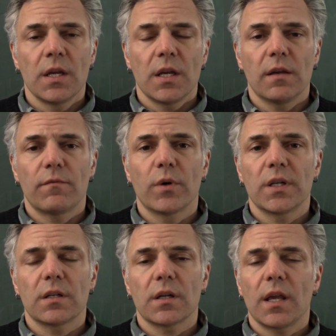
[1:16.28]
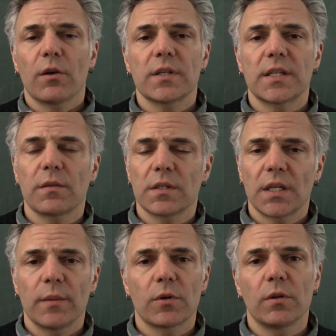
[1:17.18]
If one carries out this
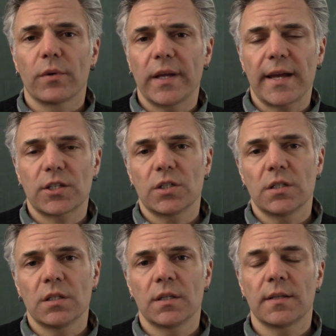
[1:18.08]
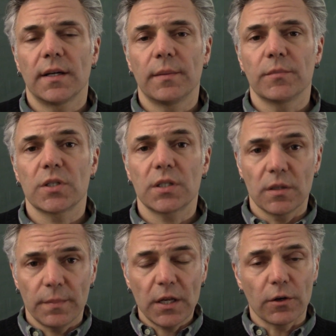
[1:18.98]
chemical reaction um, just in
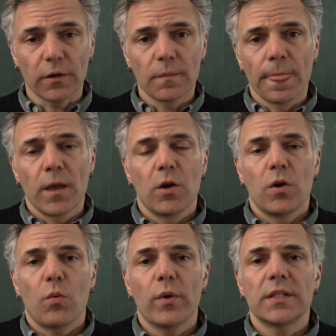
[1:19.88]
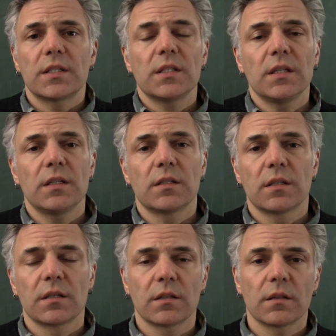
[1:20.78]
a beaker, one sees
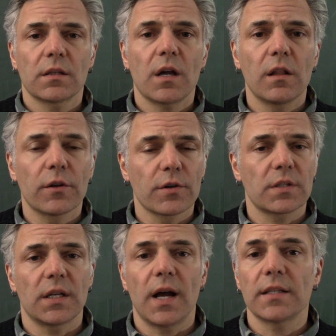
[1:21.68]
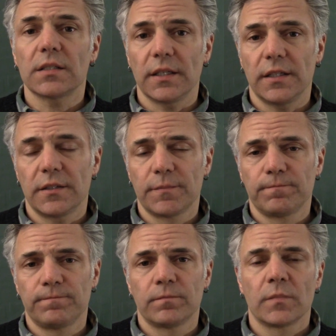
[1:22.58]
colors that oscillate.
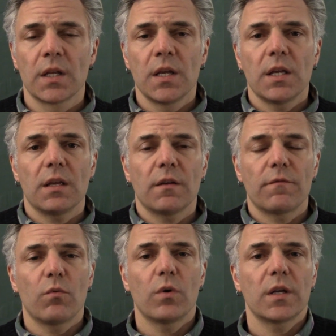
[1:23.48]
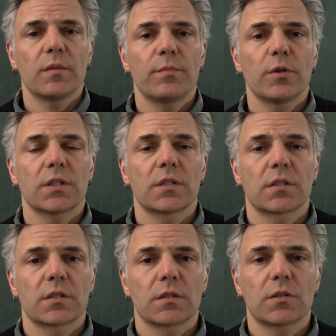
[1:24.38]
If one
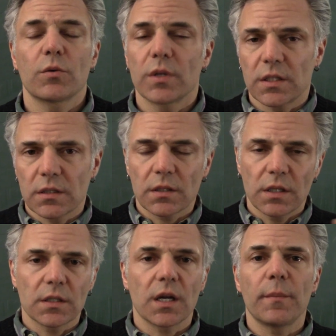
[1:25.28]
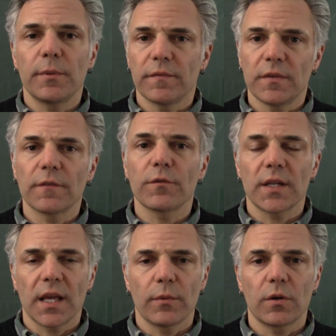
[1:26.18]
puts, so it's, it's a couple of
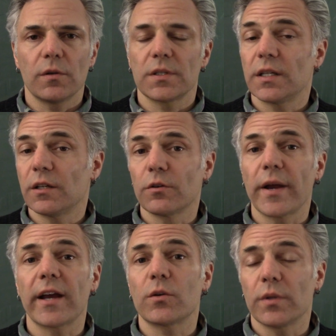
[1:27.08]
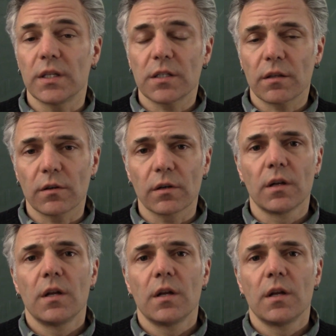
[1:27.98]
different chemicals that interact with each other,